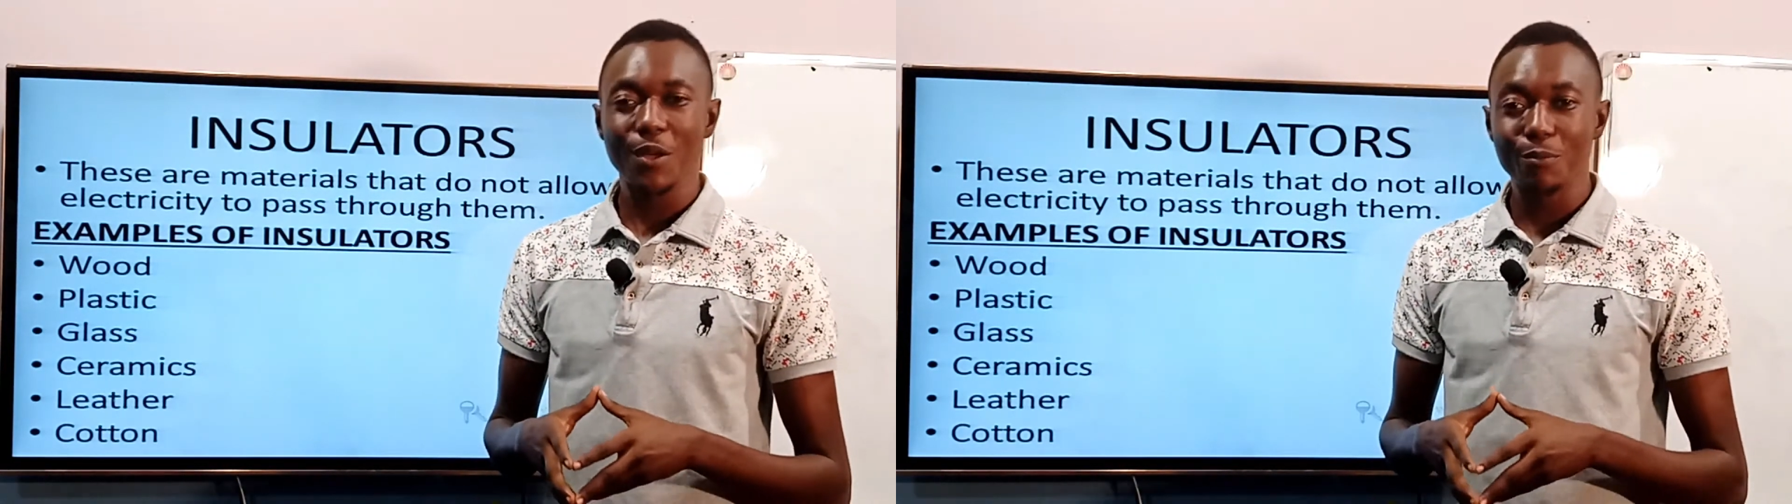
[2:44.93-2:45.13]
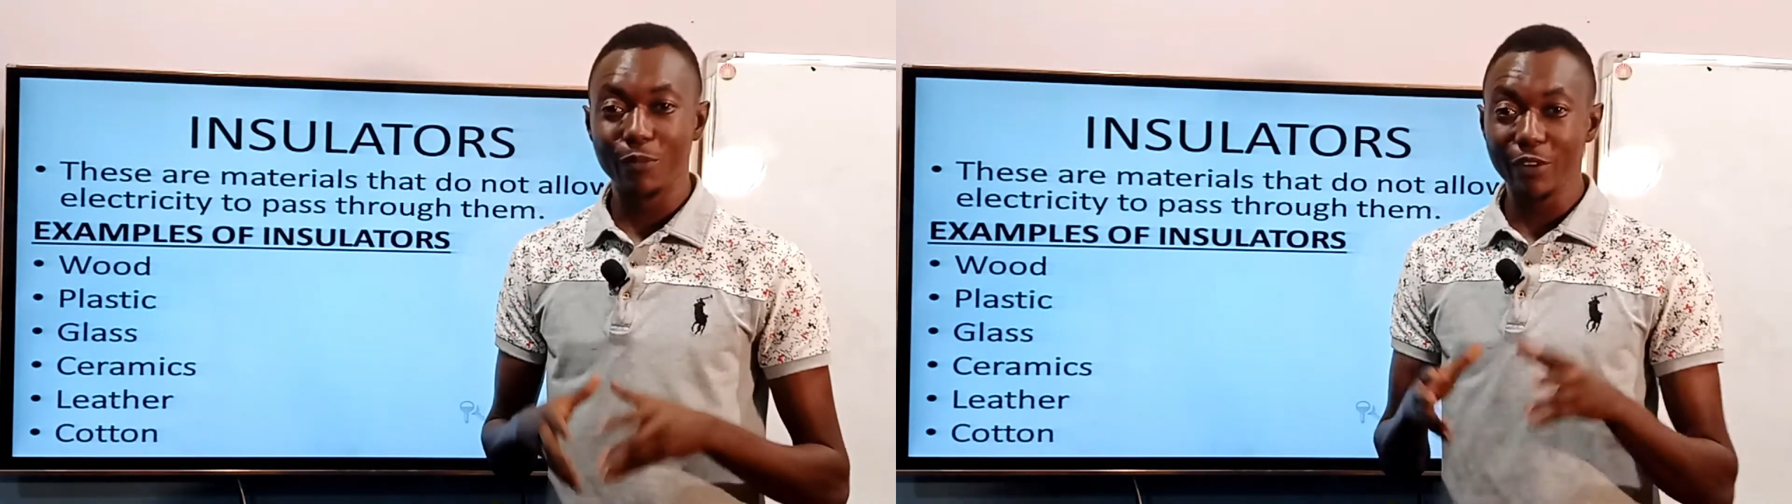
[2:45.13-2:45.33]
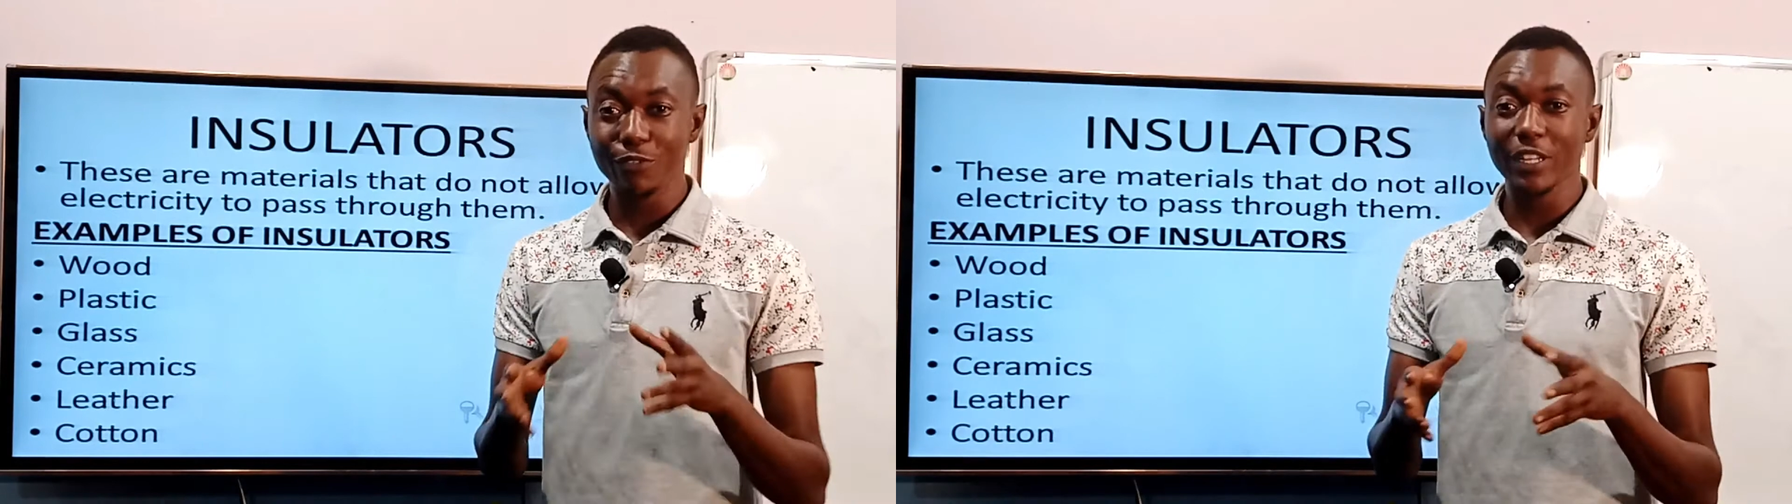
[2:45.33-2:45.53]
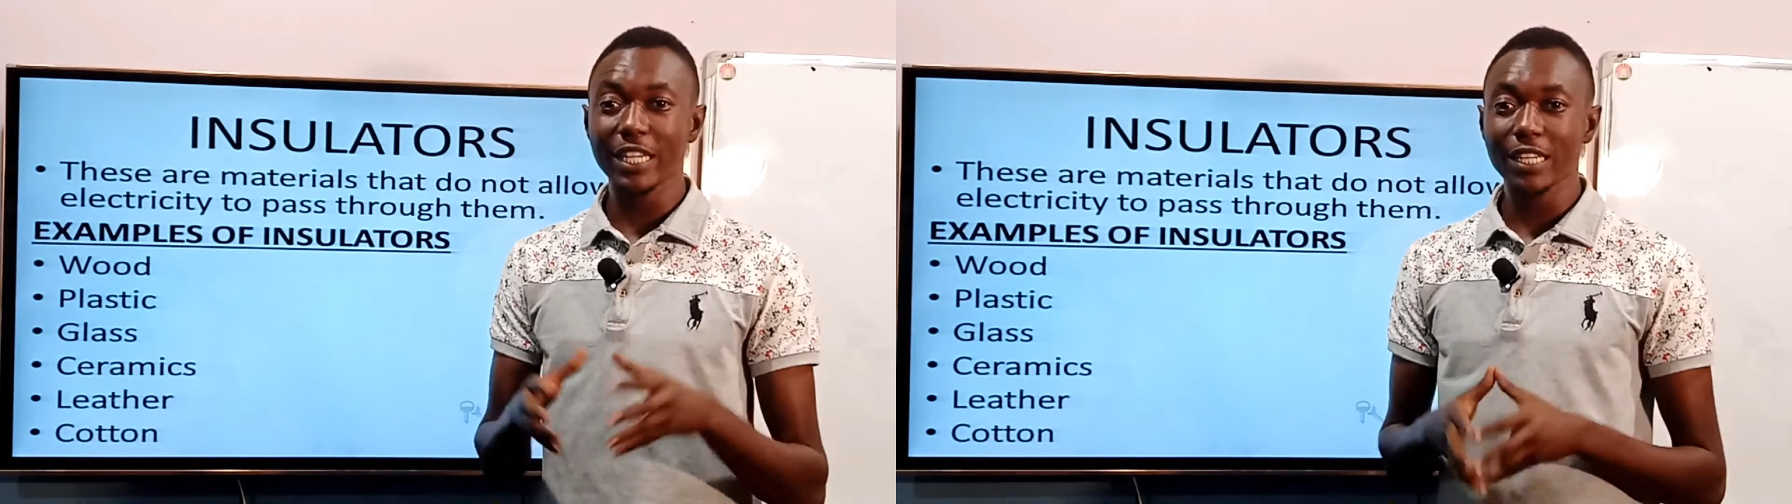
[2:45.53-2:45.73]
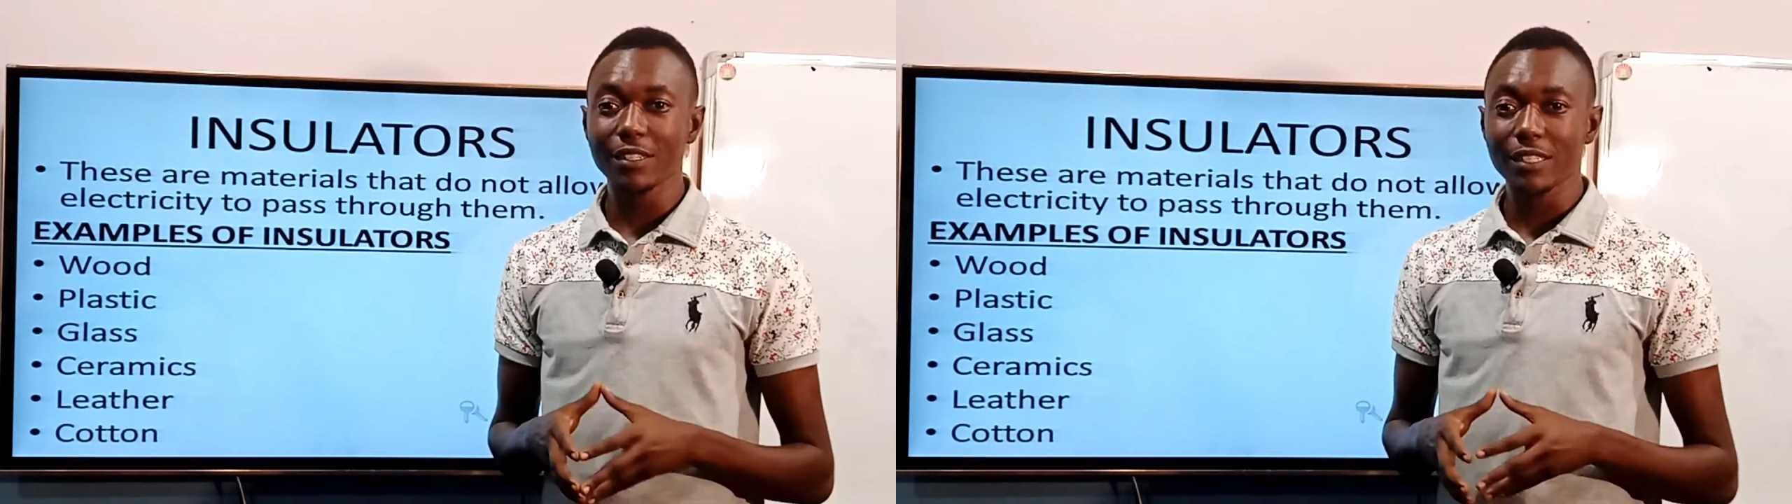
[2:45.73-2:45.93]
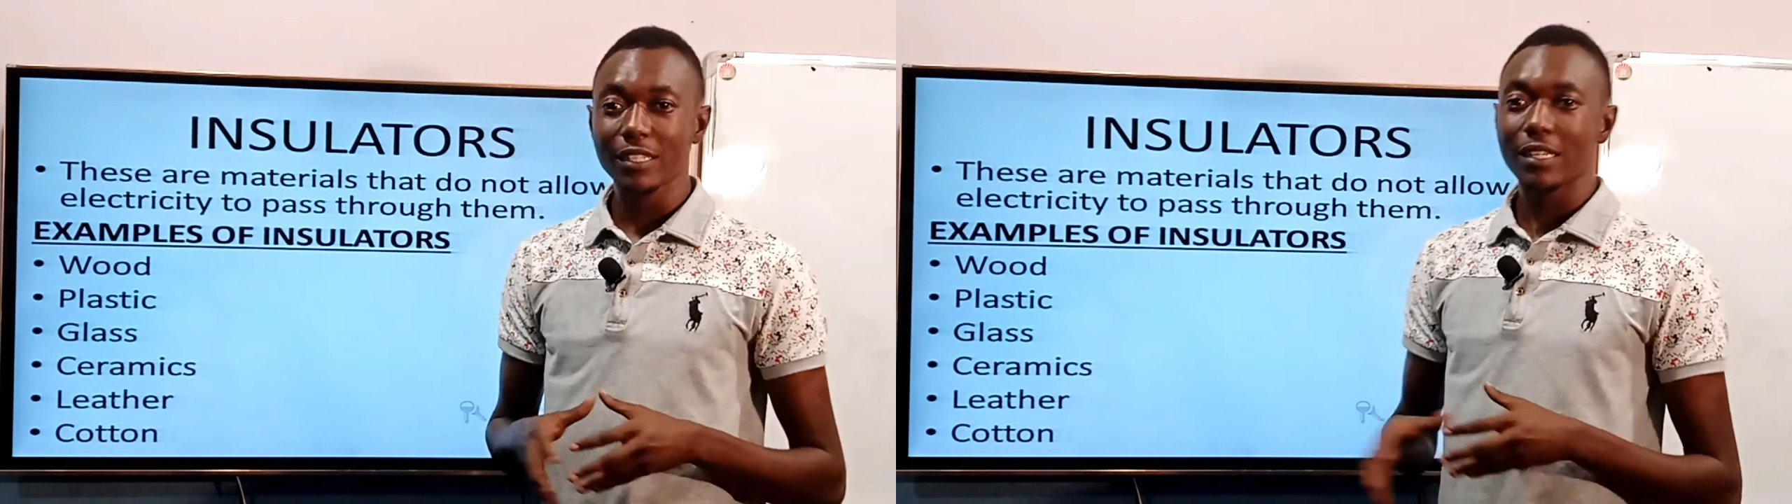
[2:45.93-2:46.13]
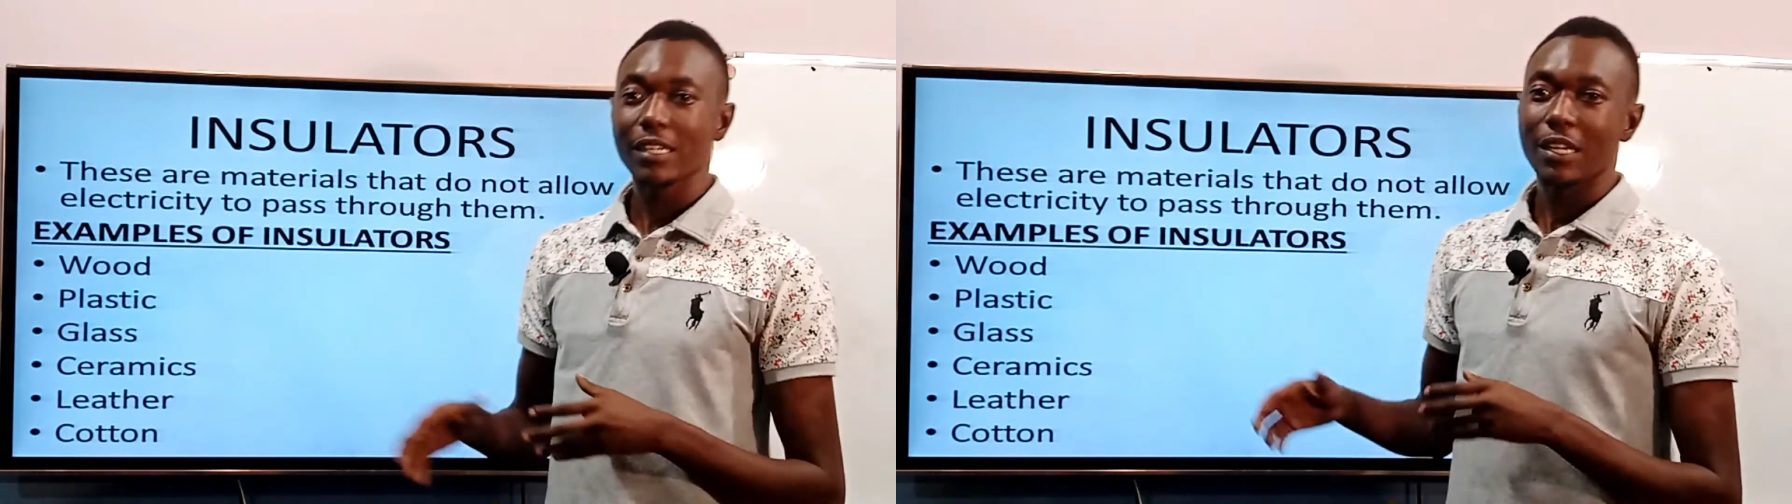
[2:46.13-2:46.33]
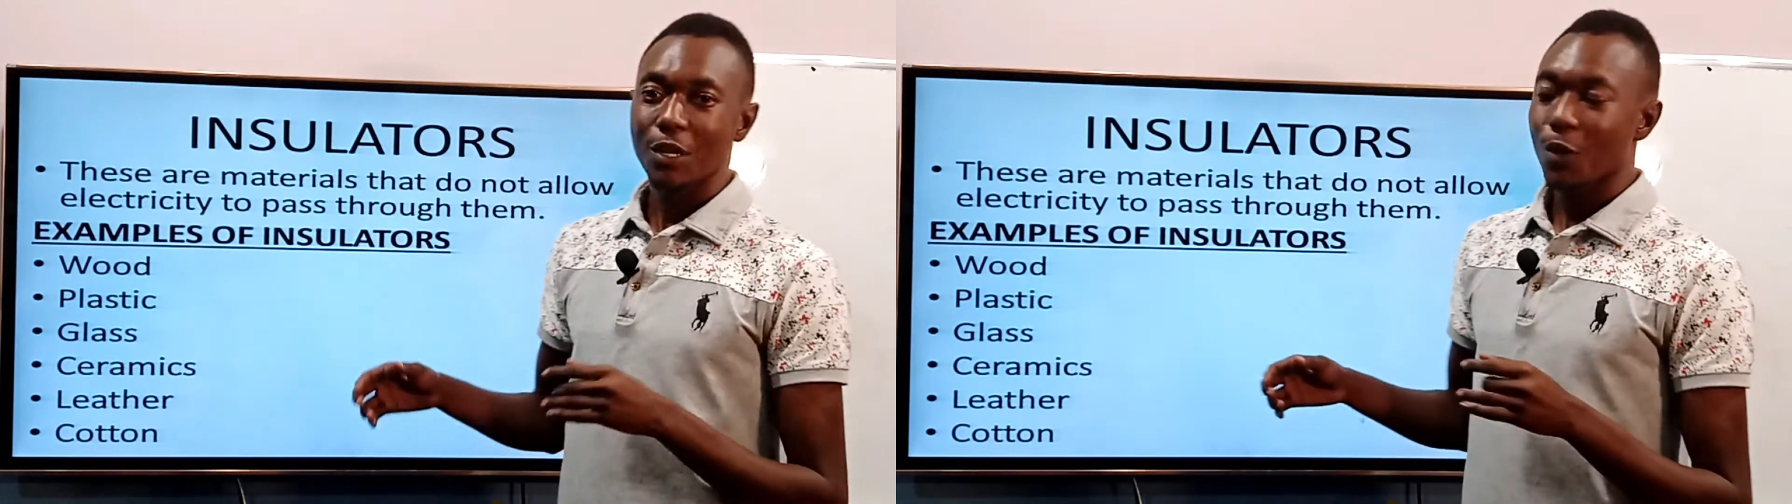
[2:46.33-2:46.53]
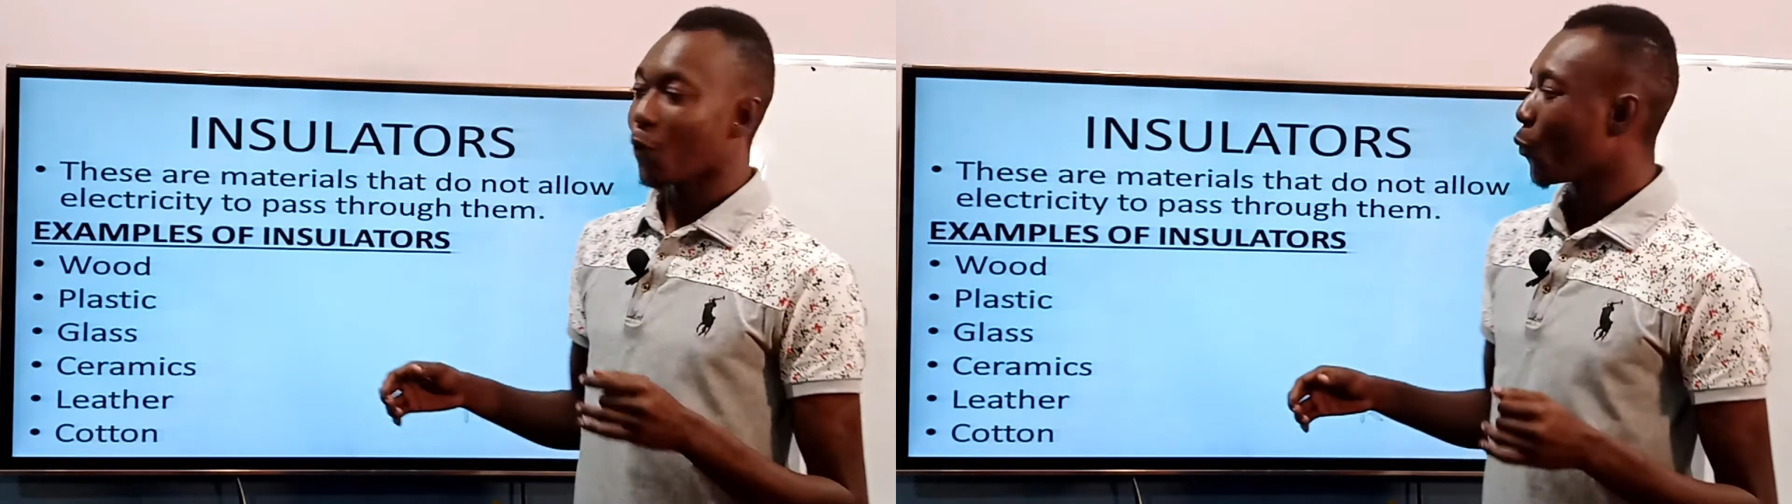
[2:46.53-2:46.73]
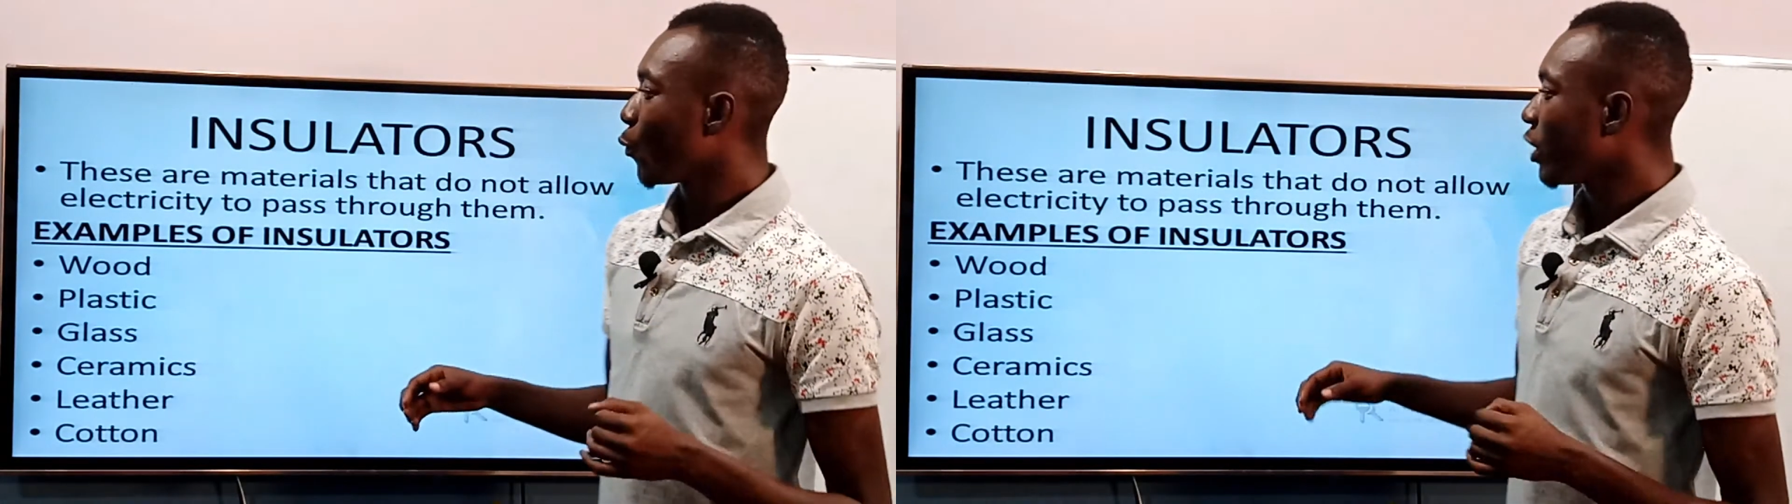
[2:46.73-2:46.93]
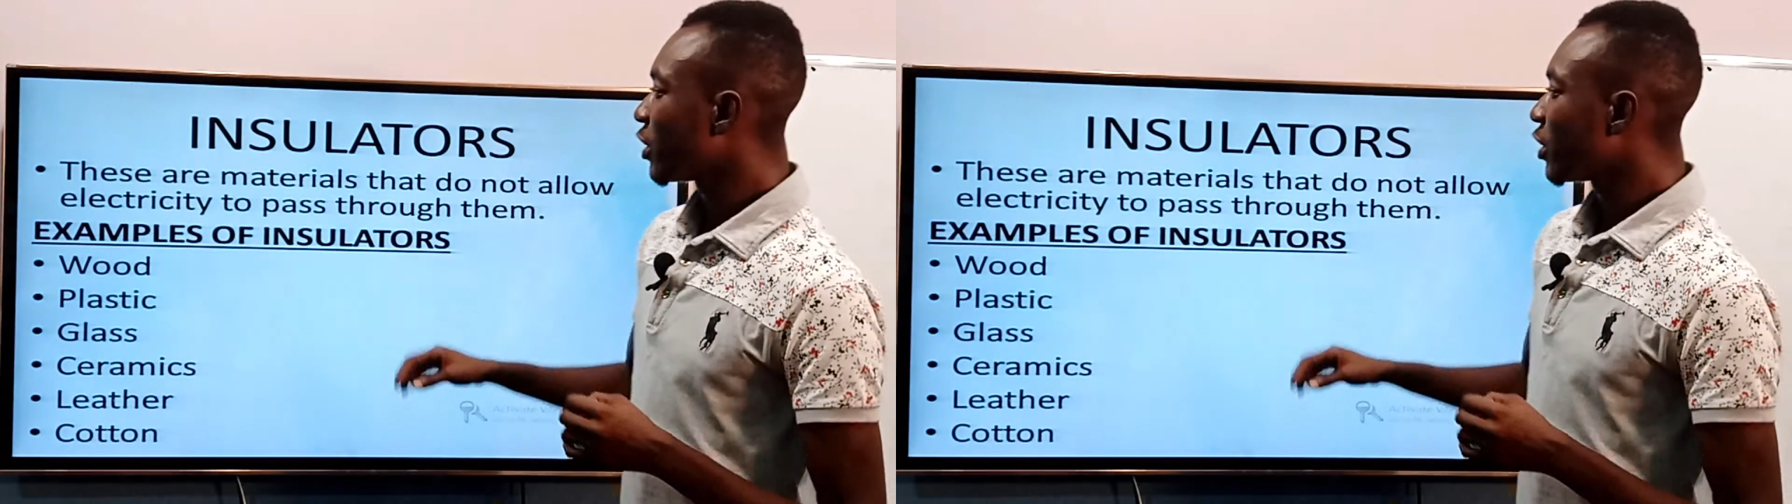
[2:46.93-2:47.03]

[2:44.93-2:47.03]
Briefly, we